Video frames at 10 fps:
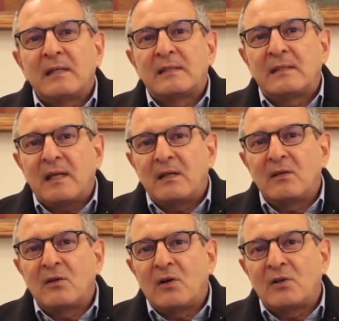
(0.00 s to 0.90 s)

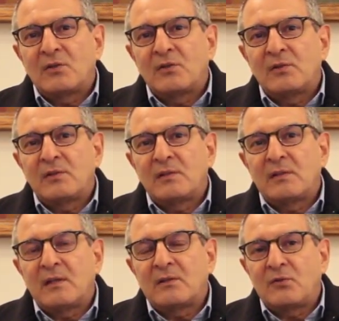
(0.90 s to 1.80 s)
second
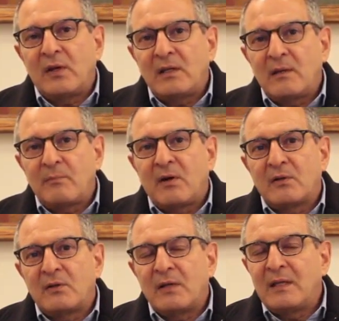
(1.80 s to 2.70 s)
largest trading
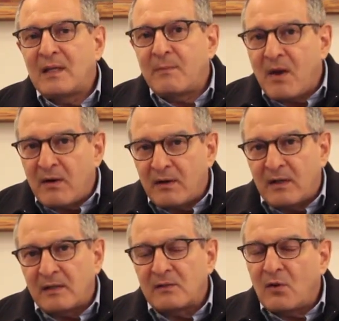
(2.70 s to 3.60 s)
partner in the
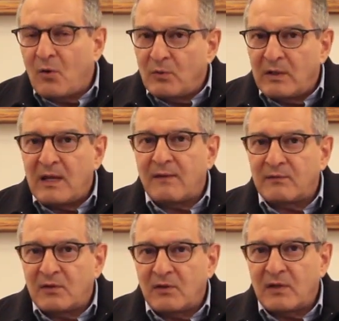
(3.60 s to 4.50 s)
Americas, only
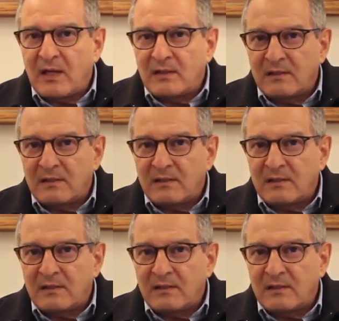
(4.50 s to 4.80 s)
after the United